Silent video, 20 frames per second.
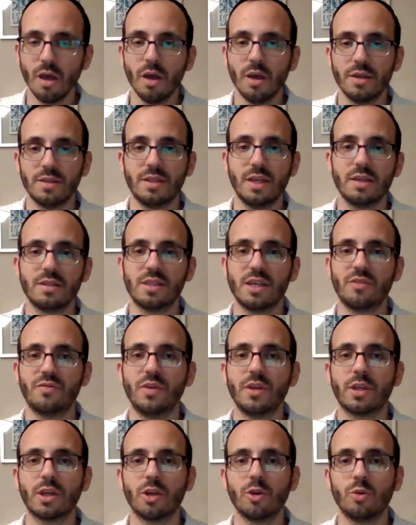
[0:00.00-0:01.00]
Says the
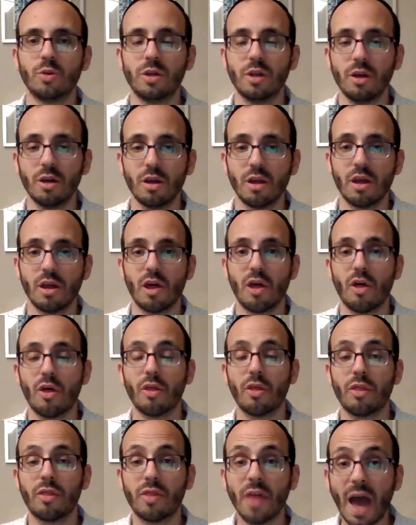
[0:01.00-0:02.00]
Afike Yehuda,
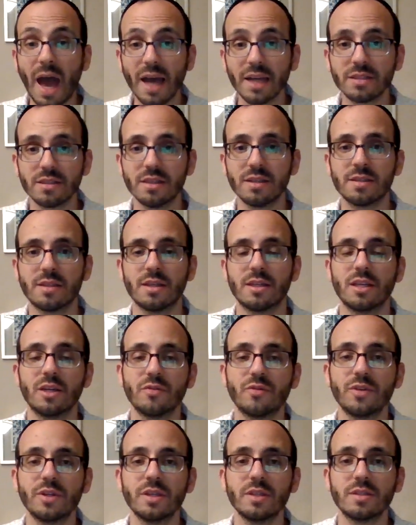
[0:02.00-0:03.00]
That is the
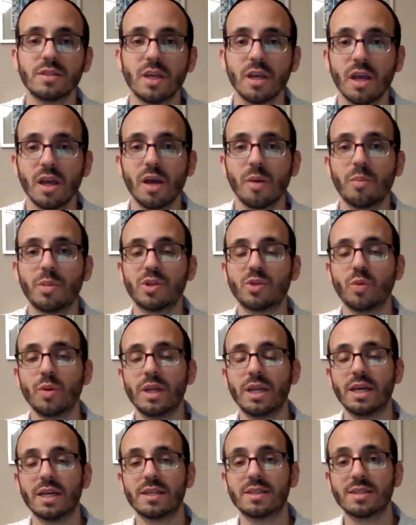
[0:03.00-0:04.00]
difference between
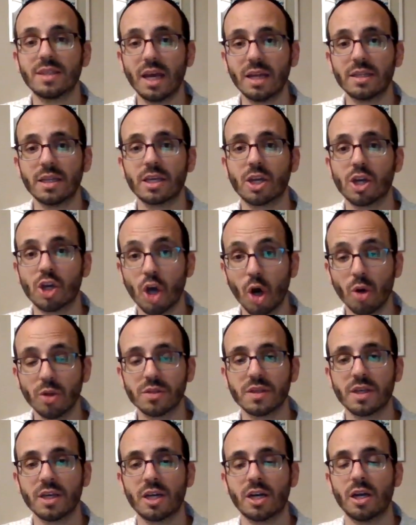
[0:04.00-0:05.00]
tzaddik
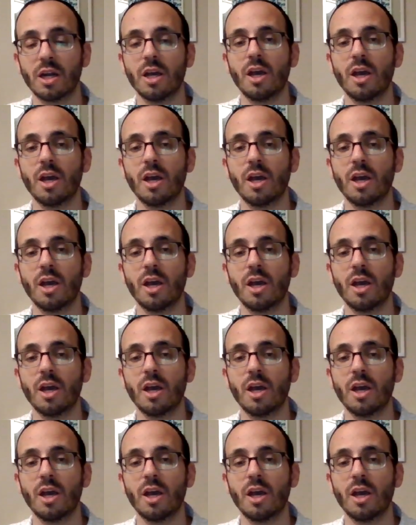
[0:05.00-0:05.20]
gozer